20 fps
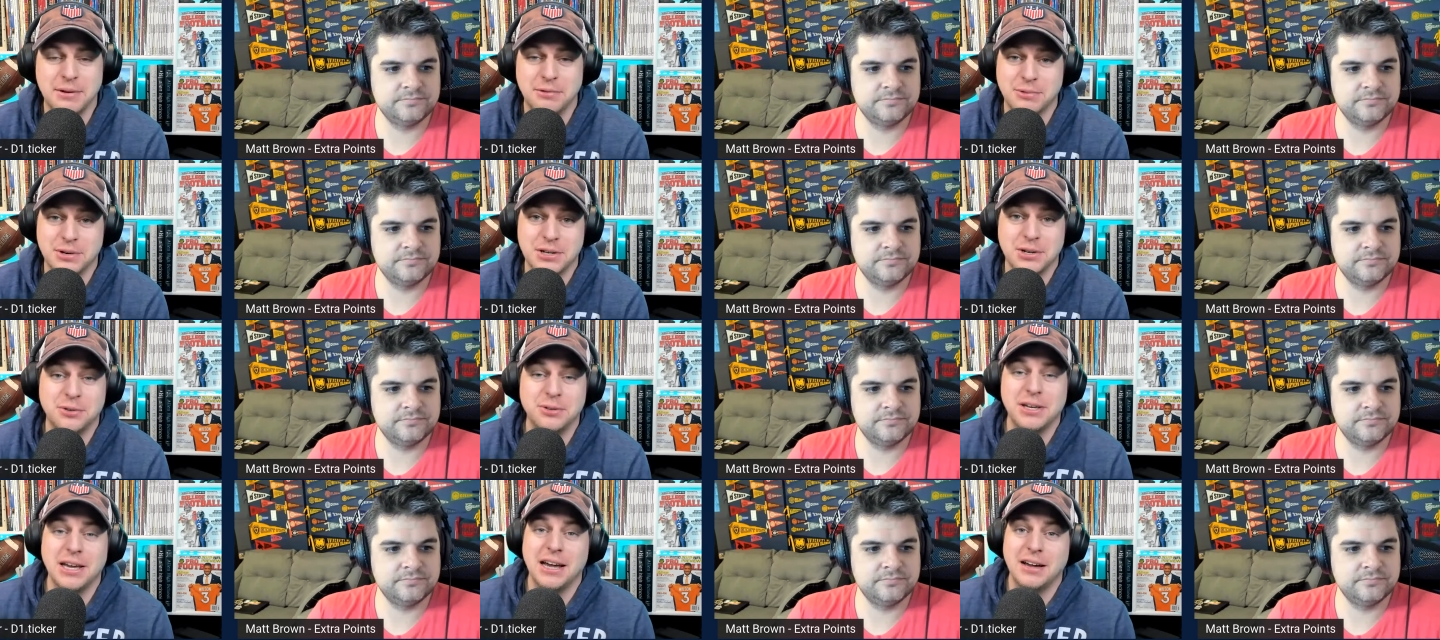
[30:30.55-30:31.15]
Speaker 1: And when
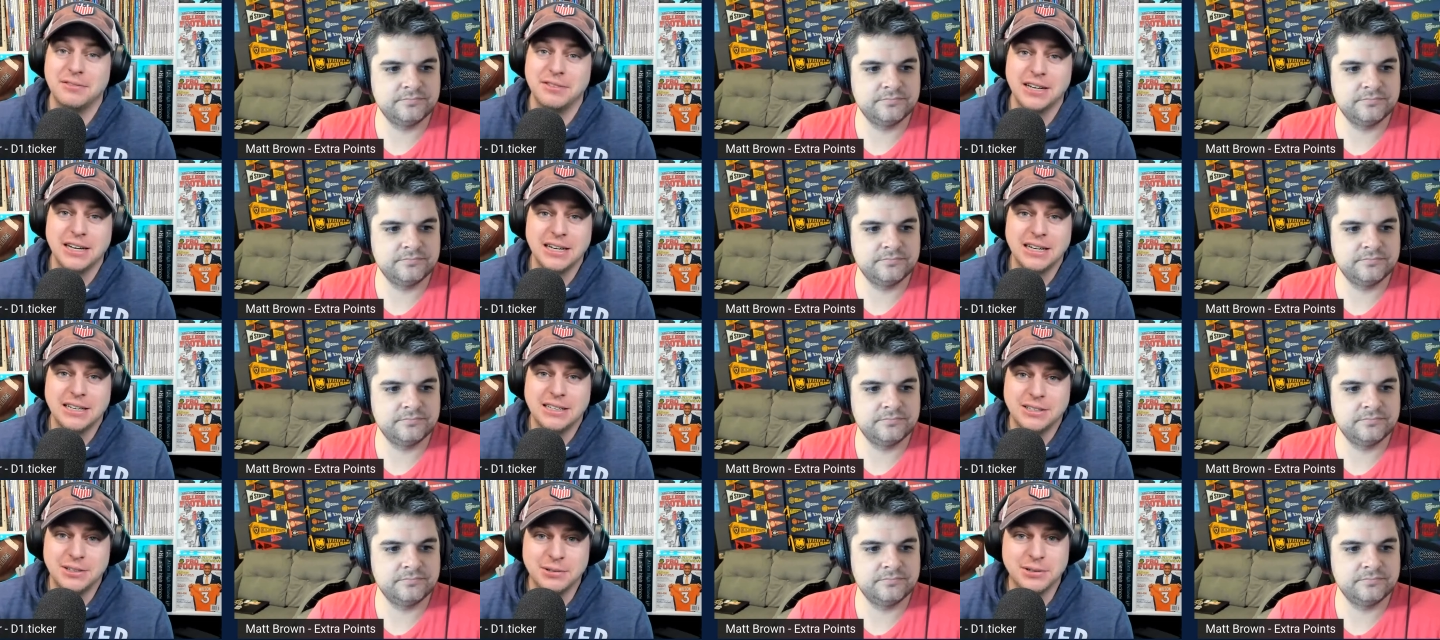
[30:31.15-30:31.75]
you only have
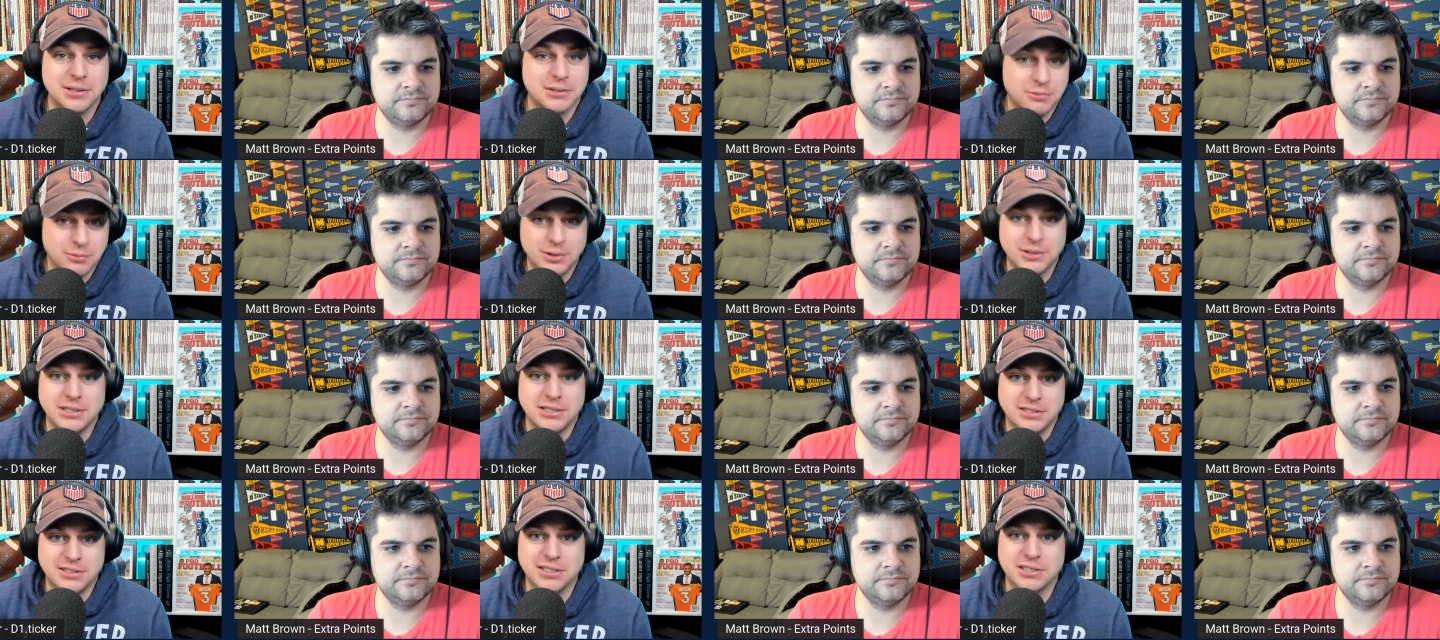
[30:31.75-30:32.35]
you're
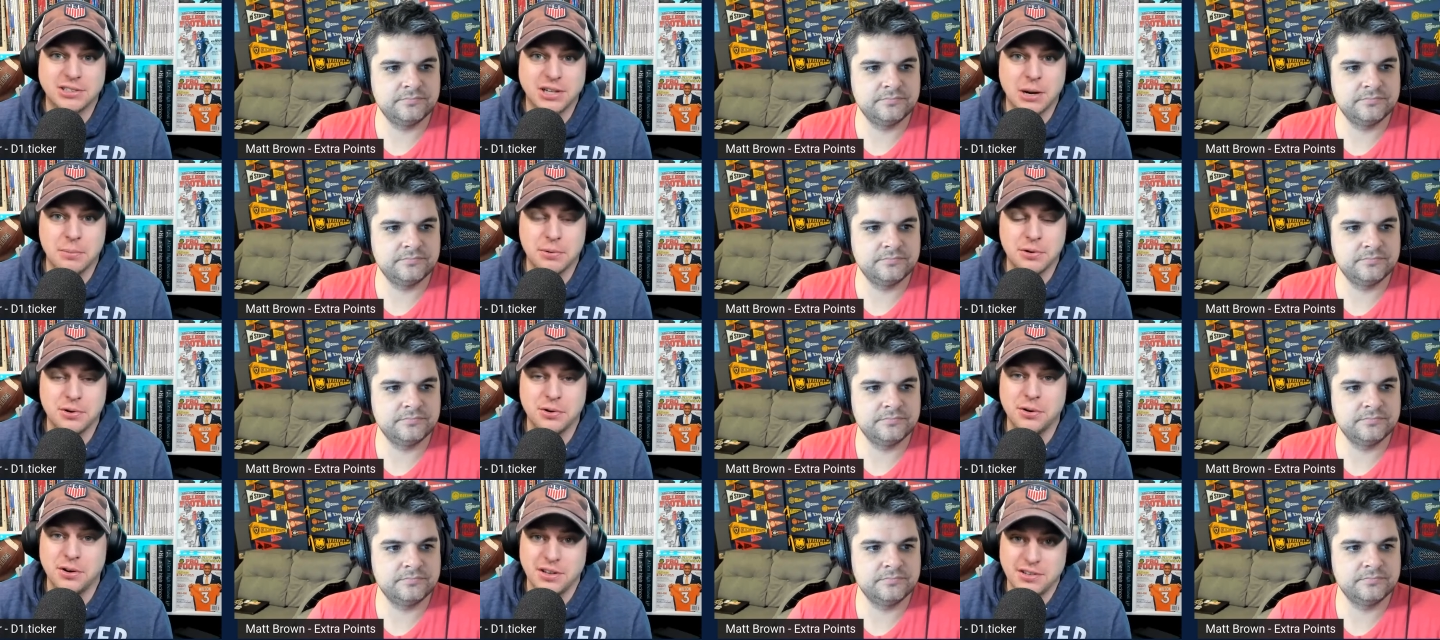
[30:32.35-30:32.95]
really six
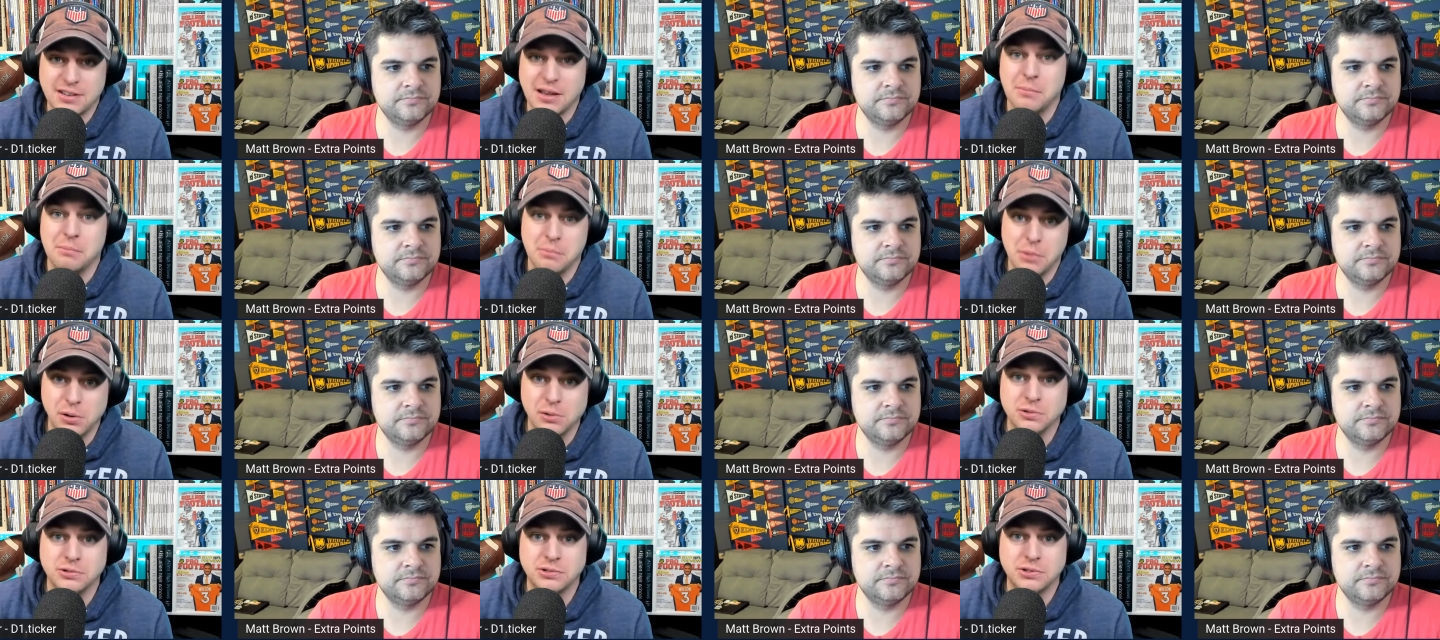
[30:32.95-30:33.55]
opportunities at
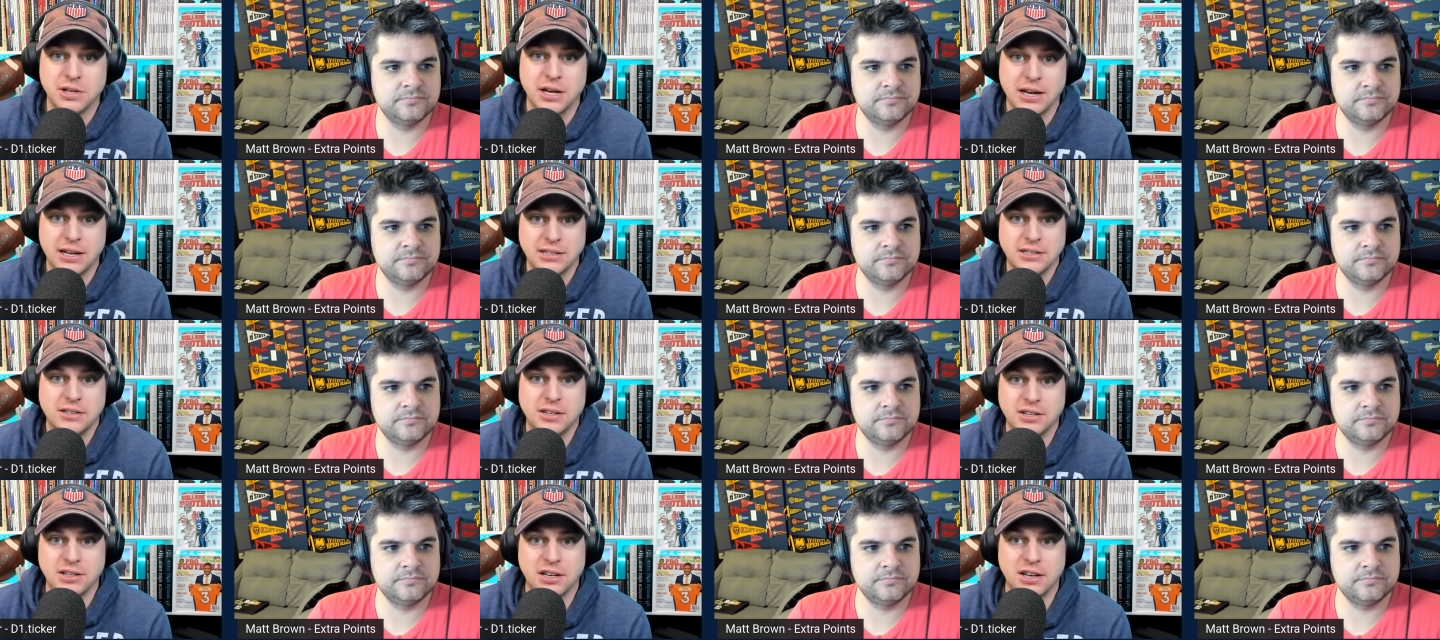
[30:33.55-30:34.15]
most at
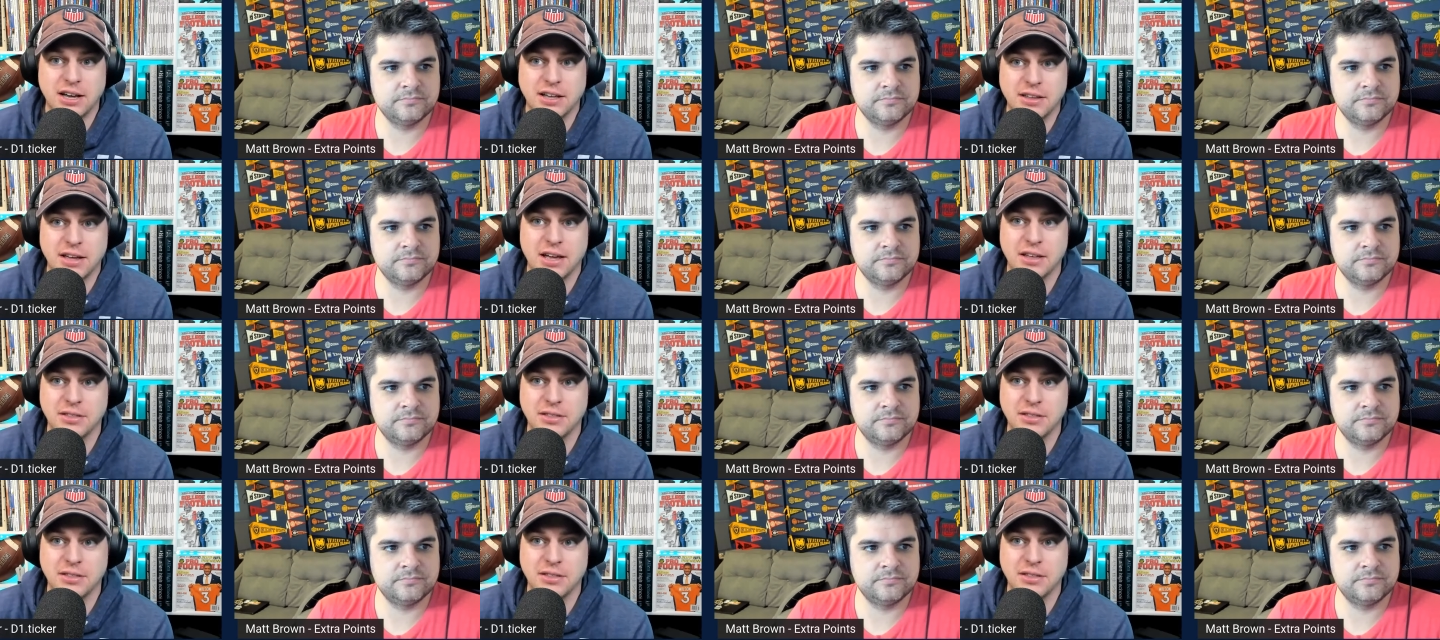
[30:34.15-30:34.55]
at, at